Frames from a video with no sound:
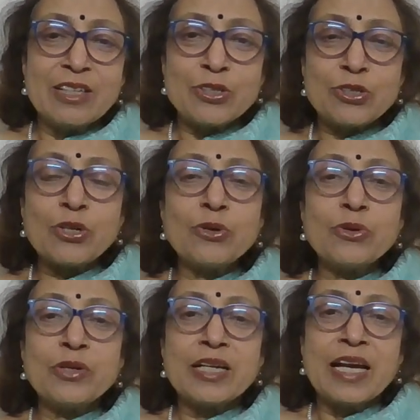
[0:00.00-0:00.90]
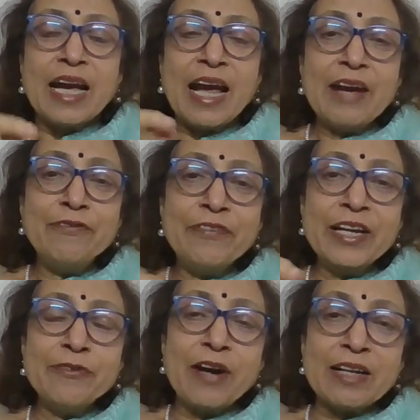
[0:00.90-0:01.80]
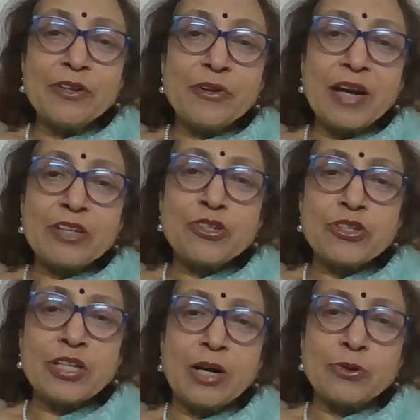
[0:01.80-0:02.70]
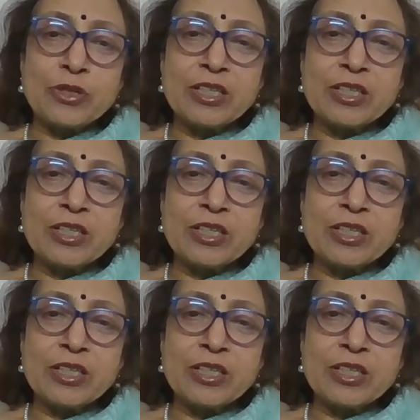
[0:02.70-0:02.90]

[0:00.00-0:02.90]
So everyone rushed out.